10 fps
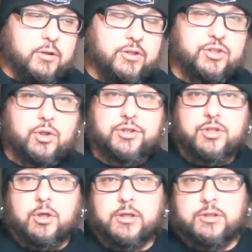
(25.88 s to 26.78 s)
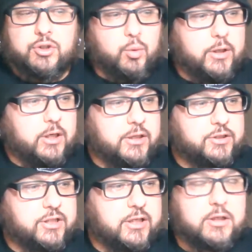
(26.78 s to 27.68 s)
This all started in
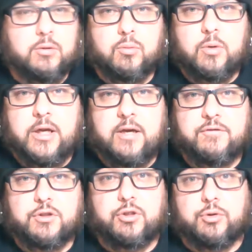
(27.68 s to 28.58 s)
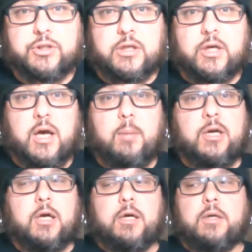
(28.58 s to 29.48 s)
2019, right after Tucson
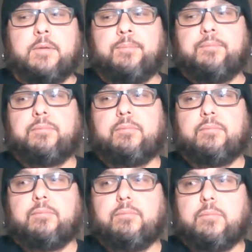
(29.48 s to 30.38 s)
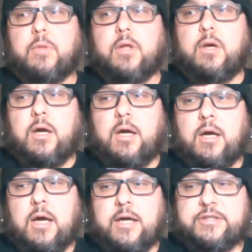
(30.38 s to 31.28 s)
Comic Con.
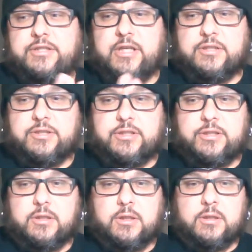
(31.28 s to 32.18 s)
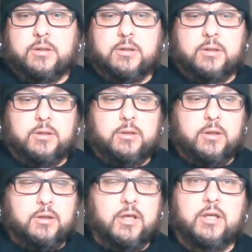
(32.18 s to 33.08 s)
I sent
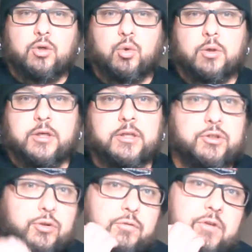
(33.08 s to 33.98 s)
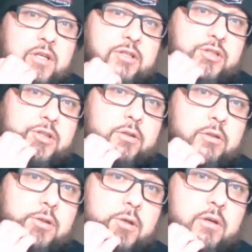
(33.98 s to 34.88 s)
an inquiry to Phoenix
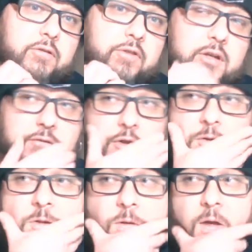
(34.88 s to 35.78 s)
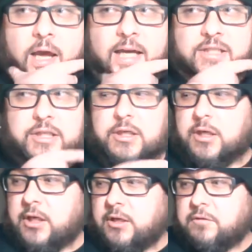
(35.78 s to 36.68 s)
Fan Fusion
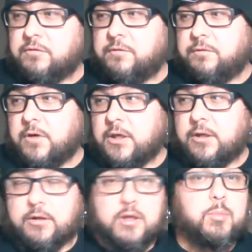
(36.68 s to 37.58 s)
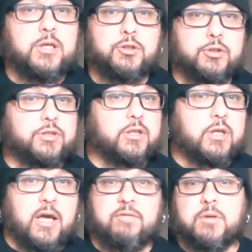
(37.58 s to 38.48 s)
asking if they'd be interested
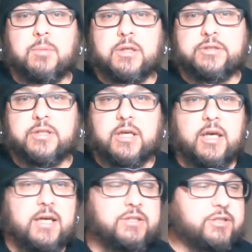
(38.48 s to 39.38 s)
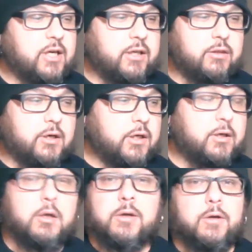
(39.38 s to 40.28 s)
in having me as a guest. I thought,